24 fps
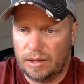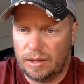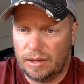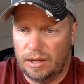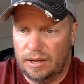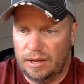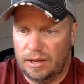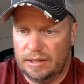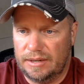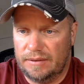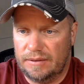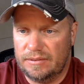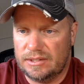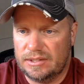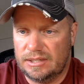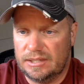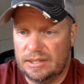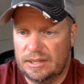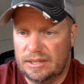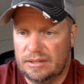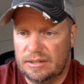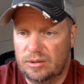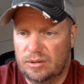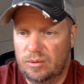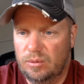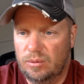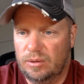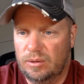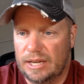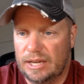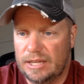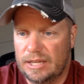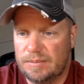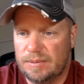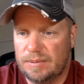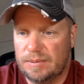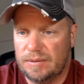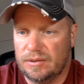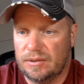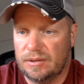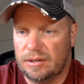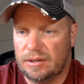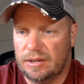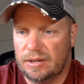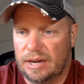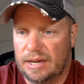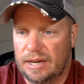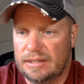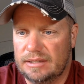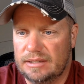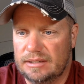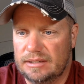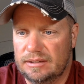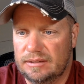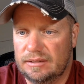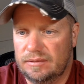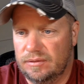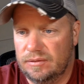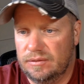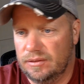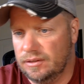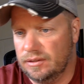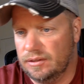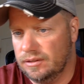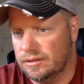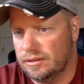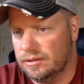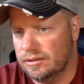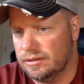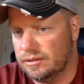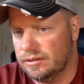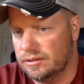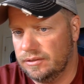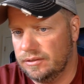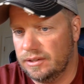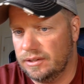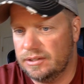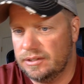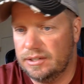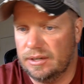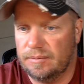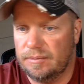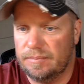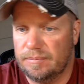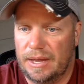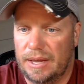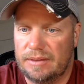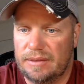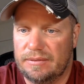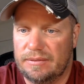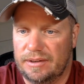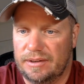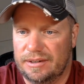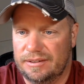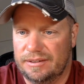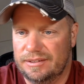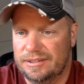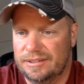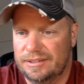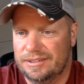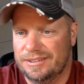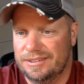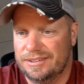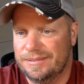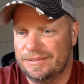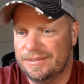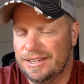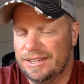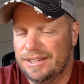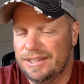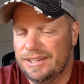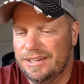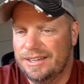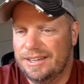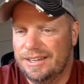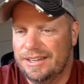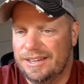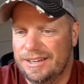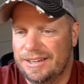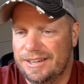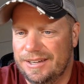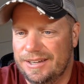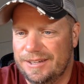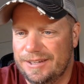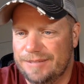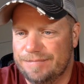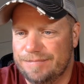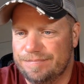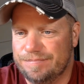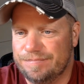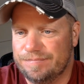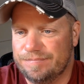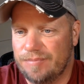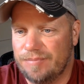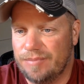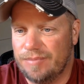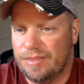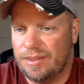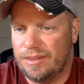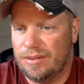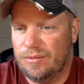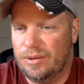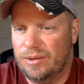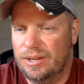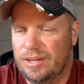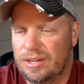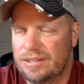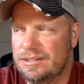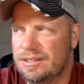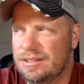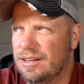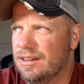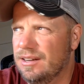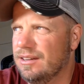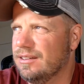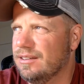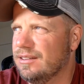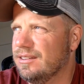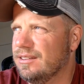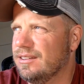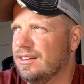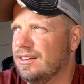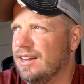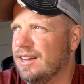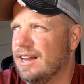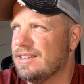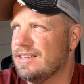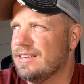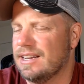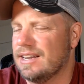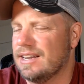David said, new 9-speed for Frontier and Pathfinder. Well, it's in the Titan's got a